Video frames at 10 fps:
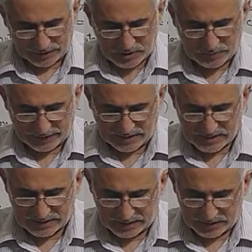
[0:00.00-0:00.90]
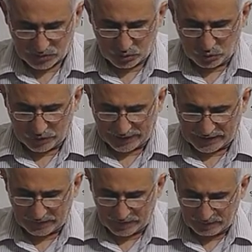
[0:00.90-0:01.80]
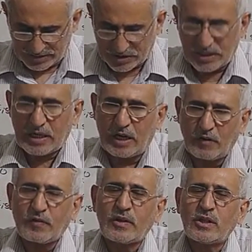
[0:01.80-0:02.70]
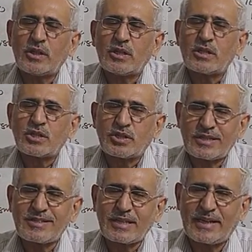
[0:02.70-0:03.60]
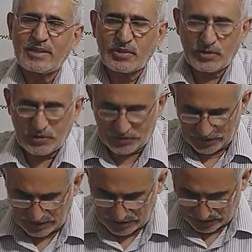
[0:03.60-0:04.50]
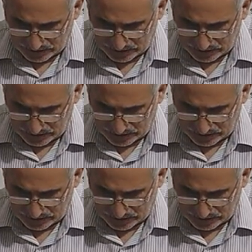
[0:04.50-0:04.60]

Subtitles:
take place in the two-way giving mixture of cis and trans